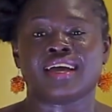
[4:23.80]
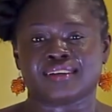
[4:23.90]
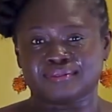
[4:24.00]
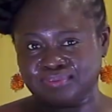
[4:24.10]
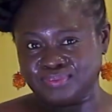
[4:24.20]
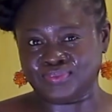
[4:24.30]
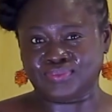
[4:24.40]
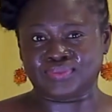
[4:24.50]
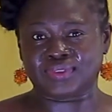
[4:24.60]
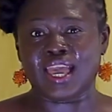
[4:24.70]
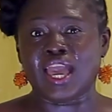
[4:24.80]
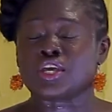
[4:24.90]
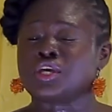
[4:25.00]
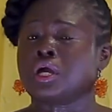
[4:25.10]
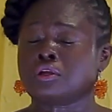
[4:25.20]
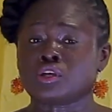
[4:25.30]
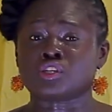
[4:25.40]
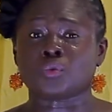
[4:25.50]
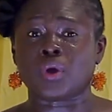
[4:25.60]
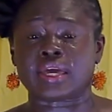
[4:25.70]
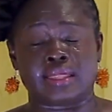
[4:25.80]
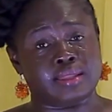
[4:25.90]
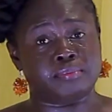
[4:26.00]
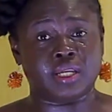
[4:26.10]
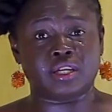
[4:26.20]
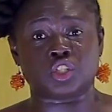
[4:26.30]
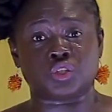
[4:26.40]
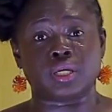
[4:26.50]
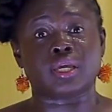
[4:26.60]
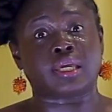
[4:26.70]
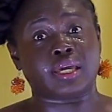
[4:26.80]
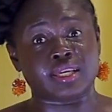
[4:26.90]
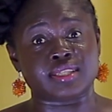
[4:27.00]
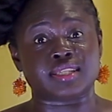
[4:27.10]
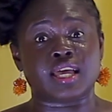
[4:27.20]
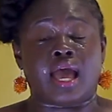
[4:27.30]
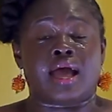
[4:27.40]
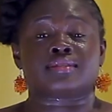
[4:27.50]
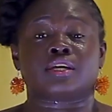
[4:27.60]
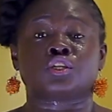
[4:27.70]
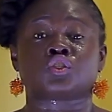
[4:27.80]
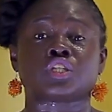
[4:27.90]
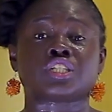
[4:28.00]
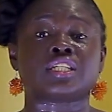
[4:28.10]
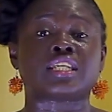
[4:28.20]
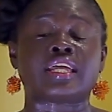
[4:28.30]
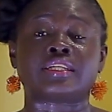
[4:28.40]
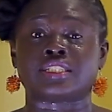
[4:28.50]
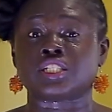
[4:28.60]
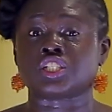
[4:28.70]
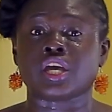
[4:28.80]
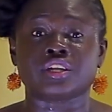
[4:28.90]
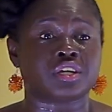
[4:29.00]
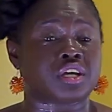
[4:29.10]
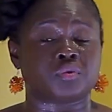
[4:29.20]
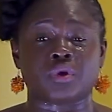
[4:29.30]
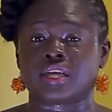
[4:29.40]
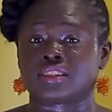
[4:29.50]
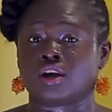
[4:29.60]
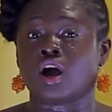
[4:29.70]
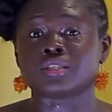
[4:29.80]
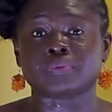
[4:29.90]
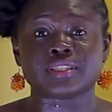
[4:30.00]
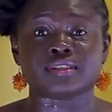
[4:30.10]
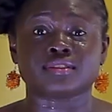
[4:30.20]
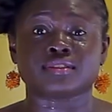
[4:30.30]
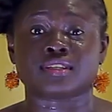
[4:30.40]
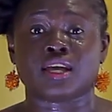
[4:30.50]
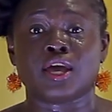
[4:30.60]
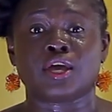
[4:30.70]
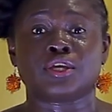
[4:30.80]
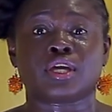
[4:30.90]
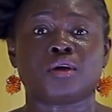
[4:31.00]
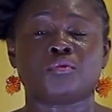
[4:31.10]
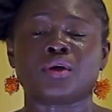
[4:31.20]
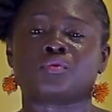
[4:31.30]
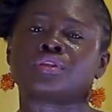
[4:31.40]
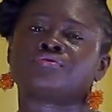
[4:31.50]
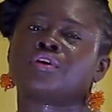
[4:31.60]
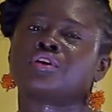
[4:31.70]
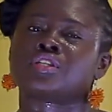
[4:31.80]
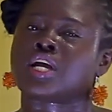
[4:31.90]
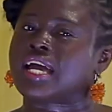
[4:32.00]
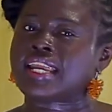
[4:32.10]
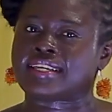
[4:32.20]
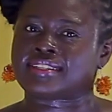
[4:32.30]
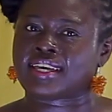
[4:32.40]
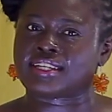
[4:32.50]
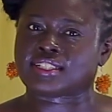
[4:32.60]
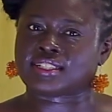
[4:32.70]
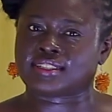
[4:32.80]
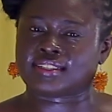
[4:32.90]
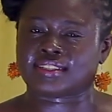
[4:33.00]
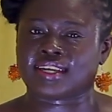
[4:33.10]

You can also work in the military, yes. As a nutrition dietitian, you can work in the hospitals, you can work with various organizations.